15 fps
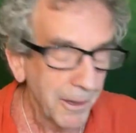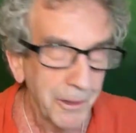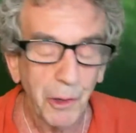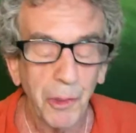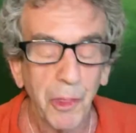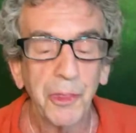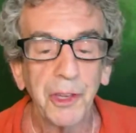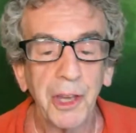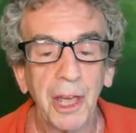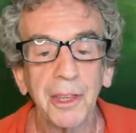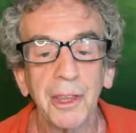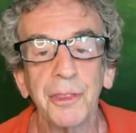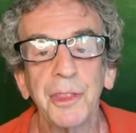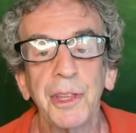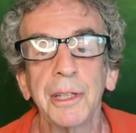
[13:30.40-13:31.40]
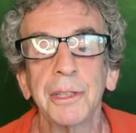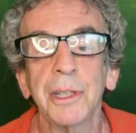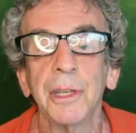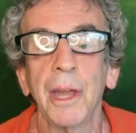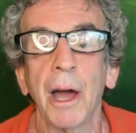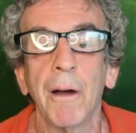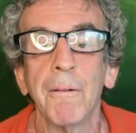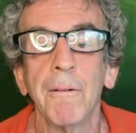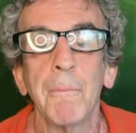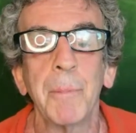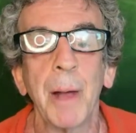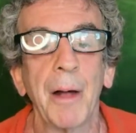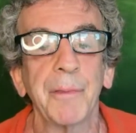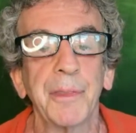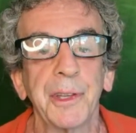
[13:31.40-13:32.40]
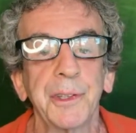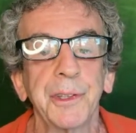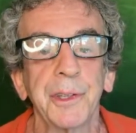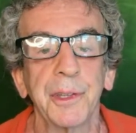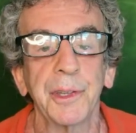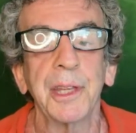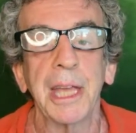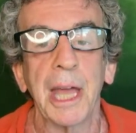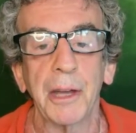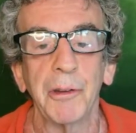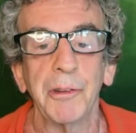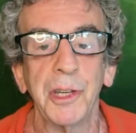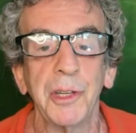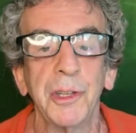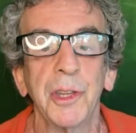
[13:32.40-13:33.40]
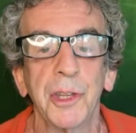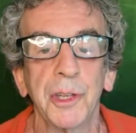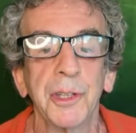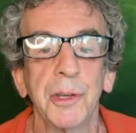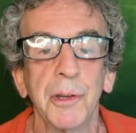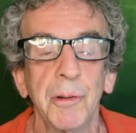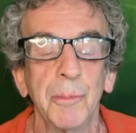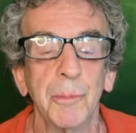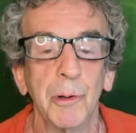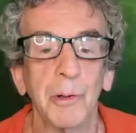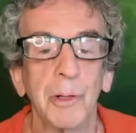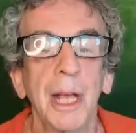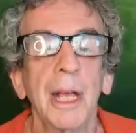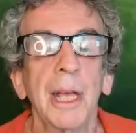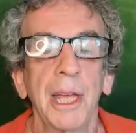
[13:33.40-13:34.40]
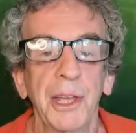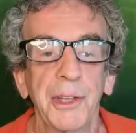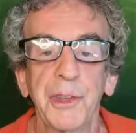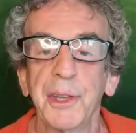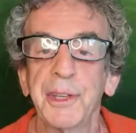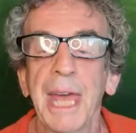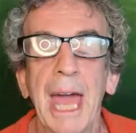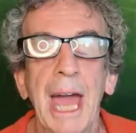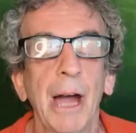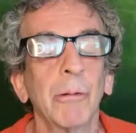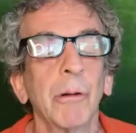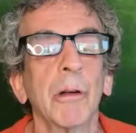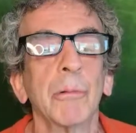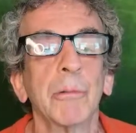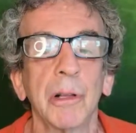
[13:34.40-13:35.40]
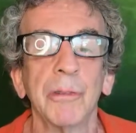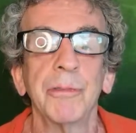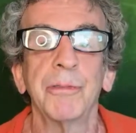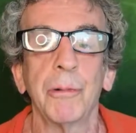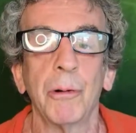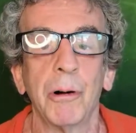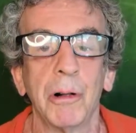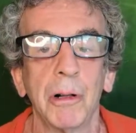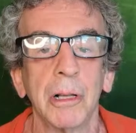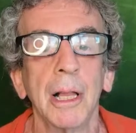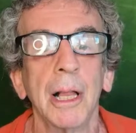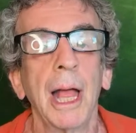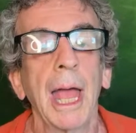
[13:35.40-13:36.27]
So the second thing to know about this, the energies of this new moon, is the tower will fall.